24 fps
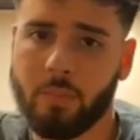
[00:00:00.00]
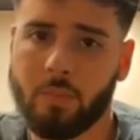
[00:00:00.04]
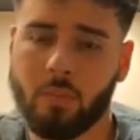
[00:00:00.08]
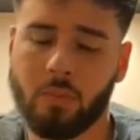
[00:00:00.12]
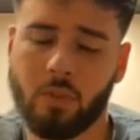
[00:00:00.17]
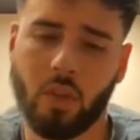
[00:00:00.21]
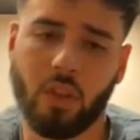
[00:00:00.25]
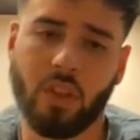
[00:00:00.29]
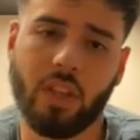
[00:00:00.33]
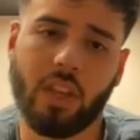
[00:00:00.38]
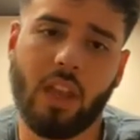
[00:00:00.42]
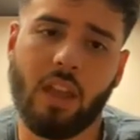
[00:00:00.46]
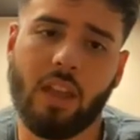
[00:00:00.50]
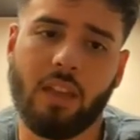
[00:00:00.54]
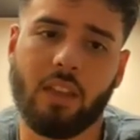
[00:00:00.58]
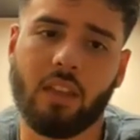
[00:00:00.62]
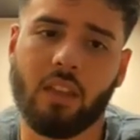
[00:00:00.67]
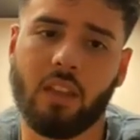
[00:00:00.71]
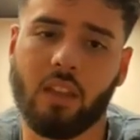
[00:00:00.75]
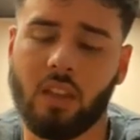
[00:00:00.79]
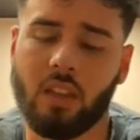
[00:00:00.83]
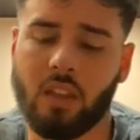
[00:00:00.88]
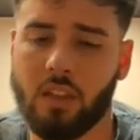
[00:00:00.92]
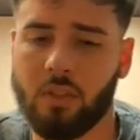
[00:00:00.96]
So like
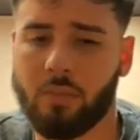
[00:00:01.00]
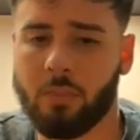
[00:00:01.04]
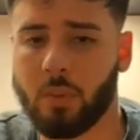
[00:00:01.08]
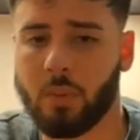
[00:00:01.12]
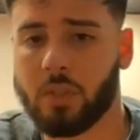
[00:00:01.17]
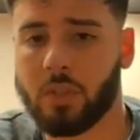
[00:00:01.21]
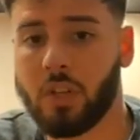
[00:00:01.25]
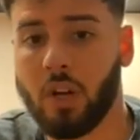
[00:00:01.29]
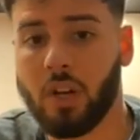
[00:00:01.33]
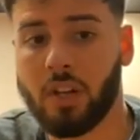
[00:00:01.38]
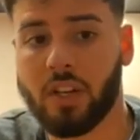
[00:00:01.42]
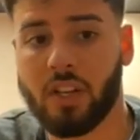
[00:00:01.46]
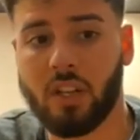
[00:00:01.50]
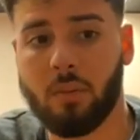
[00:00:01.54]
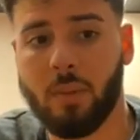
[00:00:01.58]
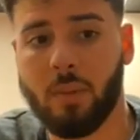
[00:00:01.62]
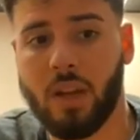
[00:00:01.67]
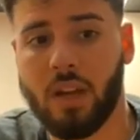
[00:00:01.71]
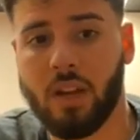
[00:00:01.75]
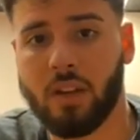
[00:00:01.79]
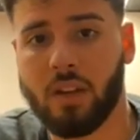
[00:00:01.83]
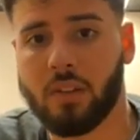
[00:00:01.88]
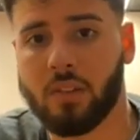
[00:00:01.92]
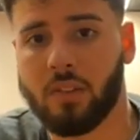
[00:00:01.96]
if we're talking
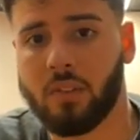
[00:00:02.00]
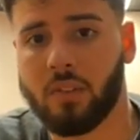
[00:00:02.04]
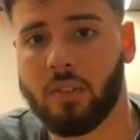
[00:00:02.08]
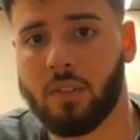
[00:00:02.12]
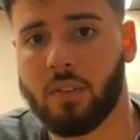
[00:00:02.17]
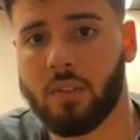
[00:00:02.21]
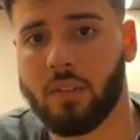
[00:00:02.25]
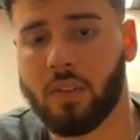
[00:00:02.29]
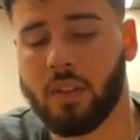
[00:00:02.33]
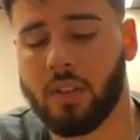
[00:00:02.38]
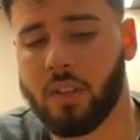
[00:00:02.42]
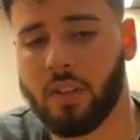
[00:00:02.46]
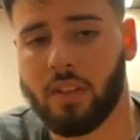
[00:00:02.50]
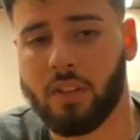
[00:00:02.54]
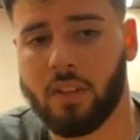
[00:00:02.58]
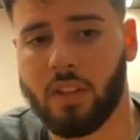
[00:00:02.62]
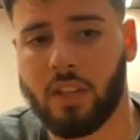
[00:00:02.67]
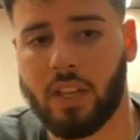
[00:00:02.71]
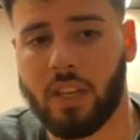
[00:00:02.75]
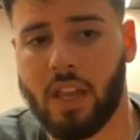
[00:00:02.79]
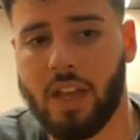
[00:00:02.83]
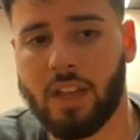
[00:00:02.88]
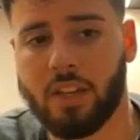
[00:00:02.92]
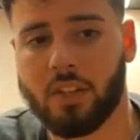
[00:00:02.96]
about
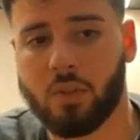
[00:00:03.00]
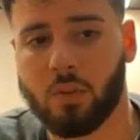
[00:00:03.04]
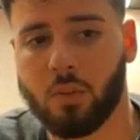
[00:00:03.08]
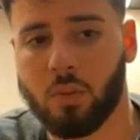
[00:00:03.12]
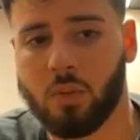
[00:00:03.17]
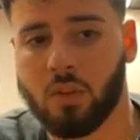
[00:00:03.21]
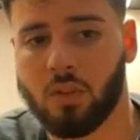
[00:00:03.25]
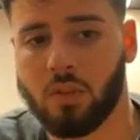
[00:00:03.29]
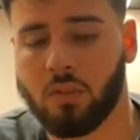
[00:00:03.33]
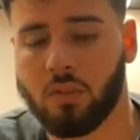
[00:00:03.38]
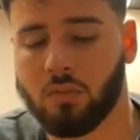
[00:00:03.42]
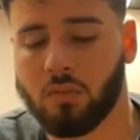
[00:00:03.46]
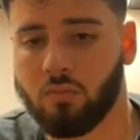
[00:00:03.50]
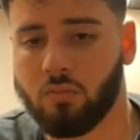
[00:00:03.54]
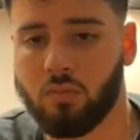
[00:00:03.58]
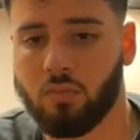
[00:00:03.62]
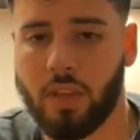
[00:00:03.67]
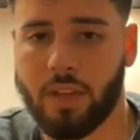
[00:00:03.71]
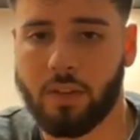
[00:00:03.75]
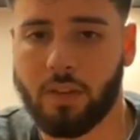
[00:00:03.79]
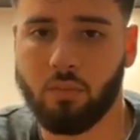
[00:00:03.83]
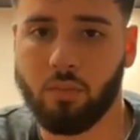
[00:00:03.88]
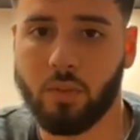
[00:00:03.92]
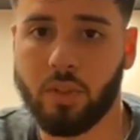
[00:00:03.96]
like actual
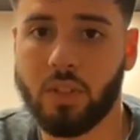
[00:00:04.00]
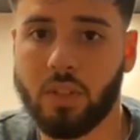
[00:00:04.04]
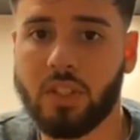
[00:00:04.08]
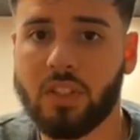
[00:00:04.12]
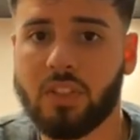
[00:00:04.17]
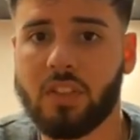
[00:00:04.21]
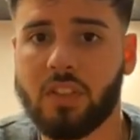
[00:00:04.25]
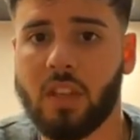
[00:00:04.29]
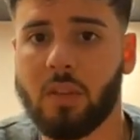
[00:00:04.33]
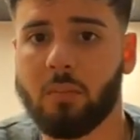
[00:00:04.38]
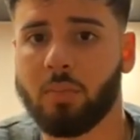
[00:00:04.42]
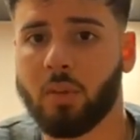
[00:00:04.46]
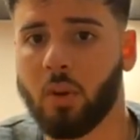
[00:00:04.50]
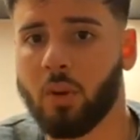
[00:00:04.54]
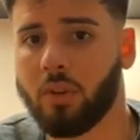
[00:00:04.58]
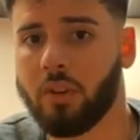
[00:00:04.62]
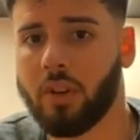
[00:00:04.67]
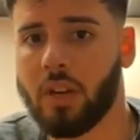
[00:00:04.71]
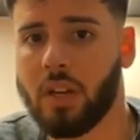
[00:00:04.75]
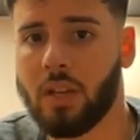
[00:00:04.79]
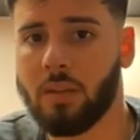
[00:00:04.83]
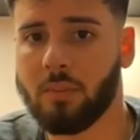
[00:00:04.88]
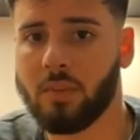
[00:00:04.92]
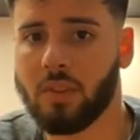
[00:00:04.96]
like real estate
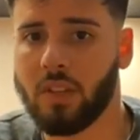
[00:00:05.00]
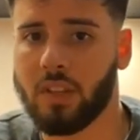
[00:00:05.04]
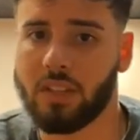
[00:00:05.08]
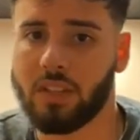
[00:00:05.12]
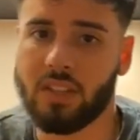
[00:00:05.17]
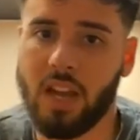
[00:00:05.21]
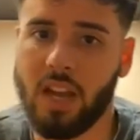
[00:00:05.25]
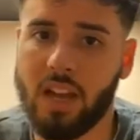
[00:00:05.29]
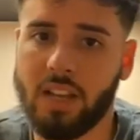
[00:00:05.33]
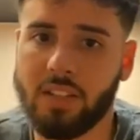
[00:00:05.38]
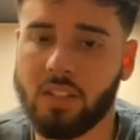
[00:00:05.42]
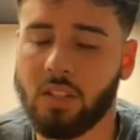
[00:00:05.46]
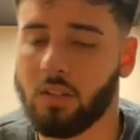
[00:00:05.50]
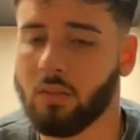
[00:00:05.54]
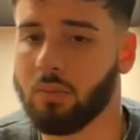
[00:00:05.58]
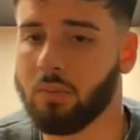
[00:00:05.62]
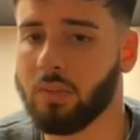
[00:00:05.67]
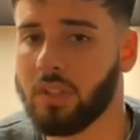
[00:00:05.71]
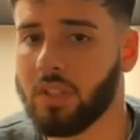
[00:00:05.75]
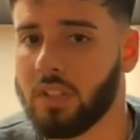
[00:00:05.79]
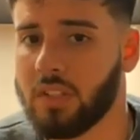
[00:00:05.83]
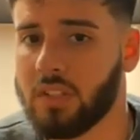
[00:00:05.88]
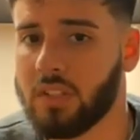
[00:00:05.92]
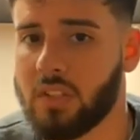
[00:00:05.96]
programs like tied to the
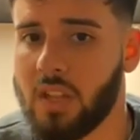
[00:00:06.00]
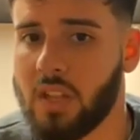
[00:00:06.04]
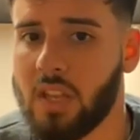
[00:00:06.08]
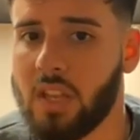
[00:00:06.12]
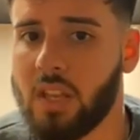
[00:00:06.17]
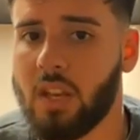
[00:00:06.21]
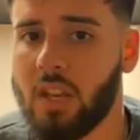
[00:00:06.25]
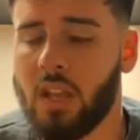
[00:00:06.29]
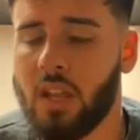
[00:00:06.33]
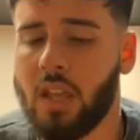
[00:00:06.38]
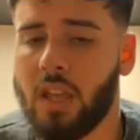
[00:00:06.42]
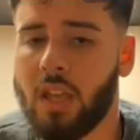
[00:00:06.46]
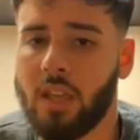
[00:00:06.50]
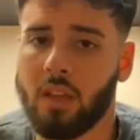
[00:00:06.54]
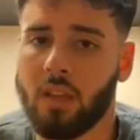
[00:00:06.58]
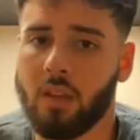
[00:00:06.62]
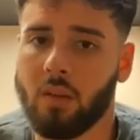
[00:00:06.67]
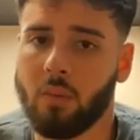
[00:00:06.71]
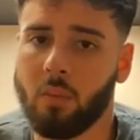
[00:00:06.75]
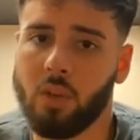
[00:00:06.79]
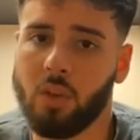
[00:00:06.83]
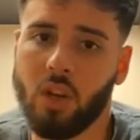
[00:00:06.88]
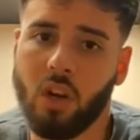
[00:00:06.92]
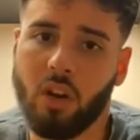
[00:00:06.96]
real estate,
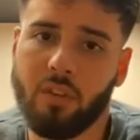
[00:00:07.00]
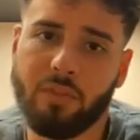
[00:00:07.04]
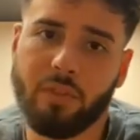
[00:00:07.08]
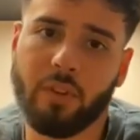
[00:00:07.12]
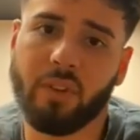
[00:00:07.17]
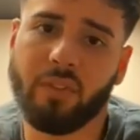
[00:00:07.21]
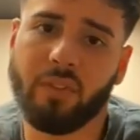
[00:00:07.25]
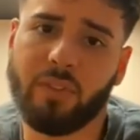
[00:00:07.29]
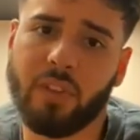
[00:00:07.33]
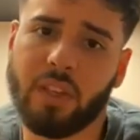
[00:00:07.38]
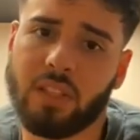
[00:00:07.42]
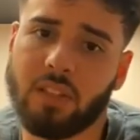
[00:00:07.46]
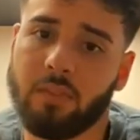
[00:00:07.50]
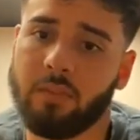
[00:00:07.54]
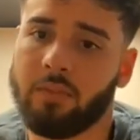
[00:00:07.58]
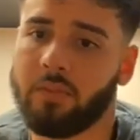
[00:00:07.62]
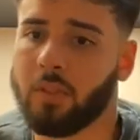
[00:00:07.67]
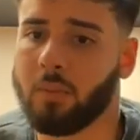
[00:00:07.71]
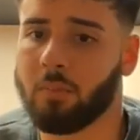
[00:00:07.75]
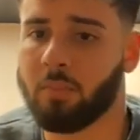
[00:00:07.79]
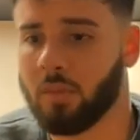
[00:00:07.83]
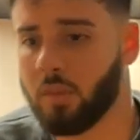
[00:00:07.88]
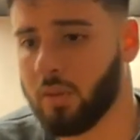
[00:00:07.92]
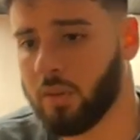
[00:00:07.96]
we offer a fix and
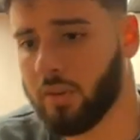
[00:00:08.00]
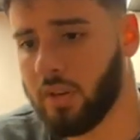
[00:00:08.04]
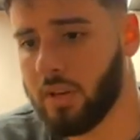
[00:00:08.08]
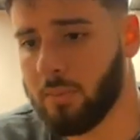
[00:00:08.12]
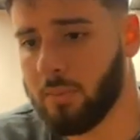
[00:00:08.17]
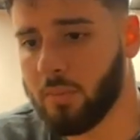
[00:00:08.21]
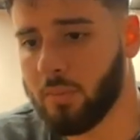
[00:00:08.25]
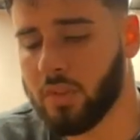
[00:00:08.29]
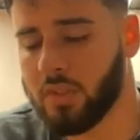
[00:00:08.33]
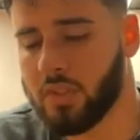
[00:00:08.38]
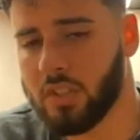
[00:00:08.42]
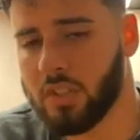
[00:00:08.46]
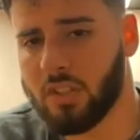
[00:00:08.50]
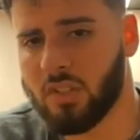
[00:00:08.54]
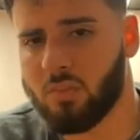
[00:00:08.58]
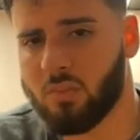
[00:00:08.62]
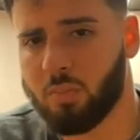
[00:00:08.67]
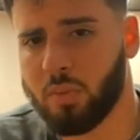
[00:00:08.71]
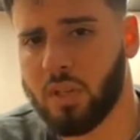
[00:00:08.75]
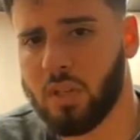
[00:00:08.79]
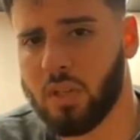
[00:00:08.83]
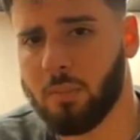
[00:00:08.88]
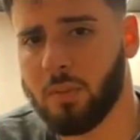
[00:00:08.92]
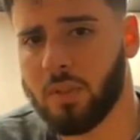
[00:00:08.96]
flip program, which is
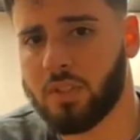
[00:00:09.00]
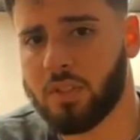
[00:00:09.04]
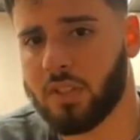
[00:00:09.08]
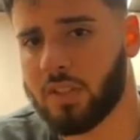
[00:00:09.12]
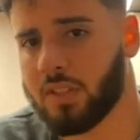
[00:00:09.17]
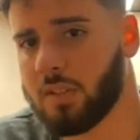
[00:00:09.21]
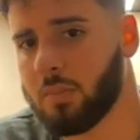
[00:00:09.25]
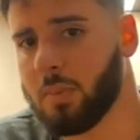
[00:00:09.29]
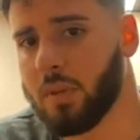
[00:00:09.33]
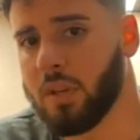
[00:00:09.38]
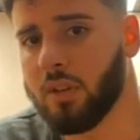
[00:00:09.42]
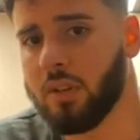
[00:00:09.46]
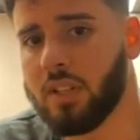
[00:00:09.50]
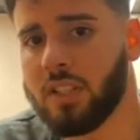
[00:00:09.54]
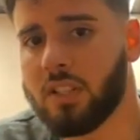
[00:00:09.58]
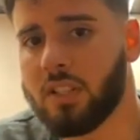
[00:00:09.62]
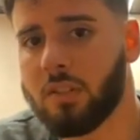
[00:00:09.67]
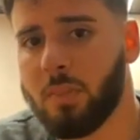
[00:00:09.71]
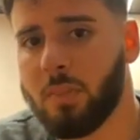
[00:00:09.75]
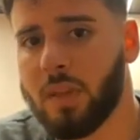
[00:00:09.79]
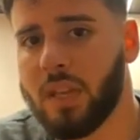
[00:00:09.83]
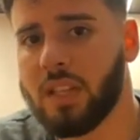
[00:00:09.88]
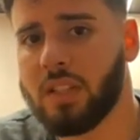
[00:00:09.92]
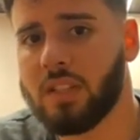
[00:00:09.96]
pretty much
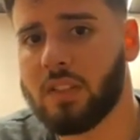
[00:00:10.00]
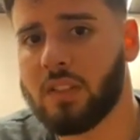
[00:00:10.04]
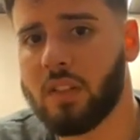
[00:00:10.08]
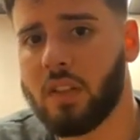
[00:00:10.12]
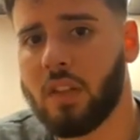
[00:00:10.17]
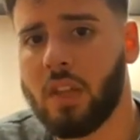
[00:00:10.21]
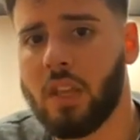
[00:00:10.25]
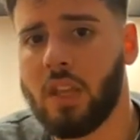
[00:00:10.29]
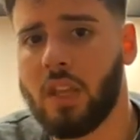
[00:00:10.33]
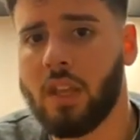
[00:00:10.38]
experience based.